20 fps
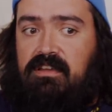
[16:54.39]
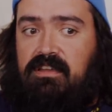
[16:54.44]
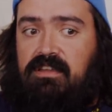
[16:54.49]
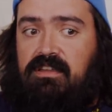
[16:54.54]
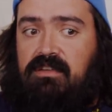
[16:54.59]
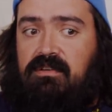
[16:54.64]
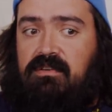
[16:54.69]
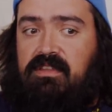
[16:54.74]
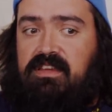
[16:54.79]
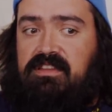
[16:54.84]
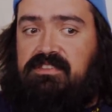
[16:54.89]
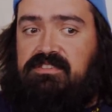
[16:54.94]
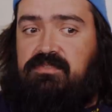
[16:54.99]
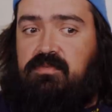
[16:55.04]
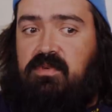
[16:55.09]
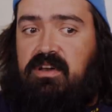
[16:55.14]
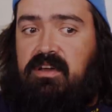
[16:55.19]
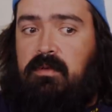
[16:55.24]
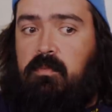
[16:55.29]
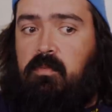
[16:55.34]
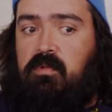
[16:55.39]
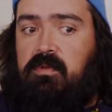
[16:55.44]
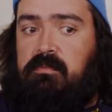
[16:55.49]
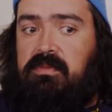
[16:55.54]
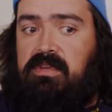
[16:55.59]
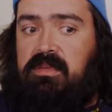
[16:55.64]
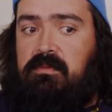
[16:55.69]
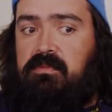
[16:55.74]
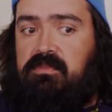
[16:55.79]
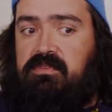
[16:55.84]
you know that's why when
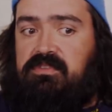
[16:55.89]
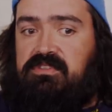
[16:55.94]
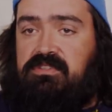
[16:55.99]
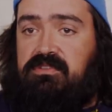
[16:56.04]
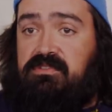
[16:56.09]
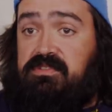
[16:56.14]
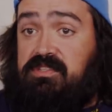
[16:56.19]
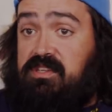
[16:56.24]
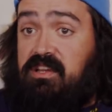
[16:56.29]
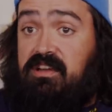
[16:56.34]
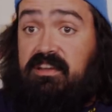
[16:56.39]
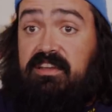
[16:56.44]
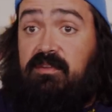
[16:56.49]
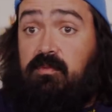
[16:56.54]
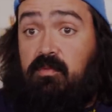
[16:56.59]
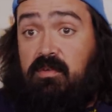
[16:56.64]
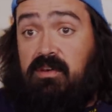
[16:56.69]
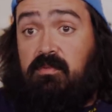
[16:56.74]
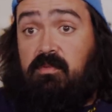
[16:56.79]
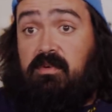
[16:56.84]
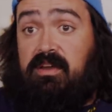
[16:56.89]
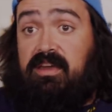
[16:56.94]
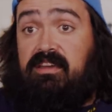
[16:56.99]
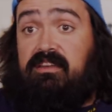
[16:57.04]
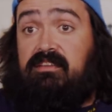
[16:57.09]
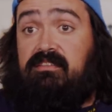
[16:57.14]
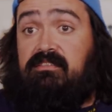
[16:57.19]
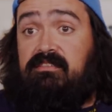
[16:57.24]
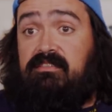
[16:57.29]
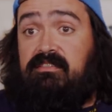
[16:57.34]
people are so stuck in one
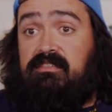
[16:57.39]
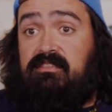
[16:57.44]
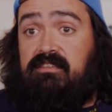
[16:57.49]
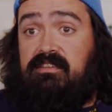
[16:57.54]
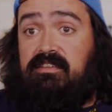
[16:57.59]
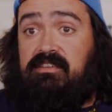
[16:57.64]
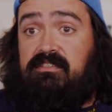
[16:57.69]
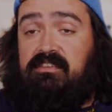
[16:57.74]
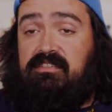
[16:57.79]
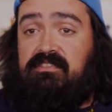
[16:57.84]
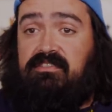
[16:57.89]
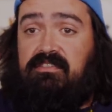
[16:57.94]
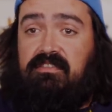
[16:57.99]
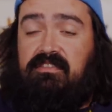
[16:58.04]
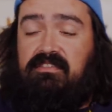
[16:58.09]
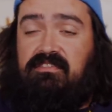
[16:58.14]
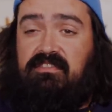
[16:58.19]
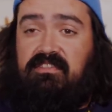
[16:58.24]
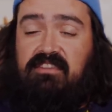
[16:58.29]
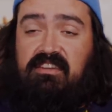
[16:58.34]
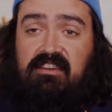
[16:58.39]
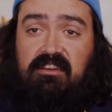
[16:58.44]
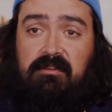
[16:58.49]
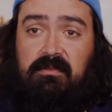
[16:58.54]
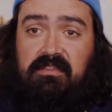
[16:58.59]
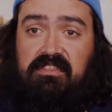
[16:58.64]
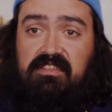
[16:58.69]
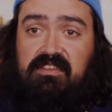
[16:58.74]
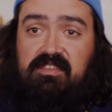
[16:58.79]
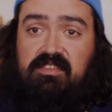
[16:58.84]
way it, it's it's a
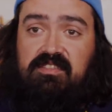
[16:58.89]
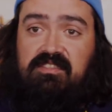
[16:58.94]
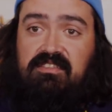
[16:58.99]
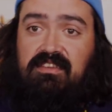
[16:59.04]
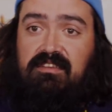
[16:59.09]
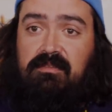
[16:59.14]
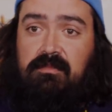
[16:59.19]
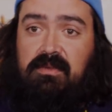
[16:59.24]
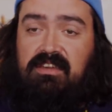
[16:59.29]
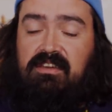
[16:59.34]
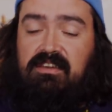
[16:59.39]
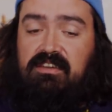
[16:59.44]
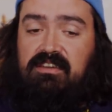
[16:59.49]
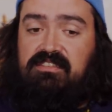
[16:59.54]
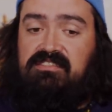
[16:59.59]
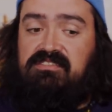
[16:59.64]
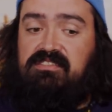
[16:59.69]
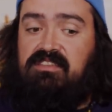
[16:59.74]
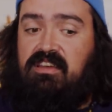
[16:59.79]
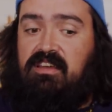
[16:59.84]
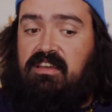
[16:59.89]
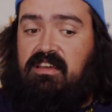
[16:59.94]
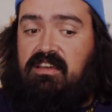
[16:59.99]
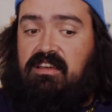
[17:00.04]
terrible thing to see because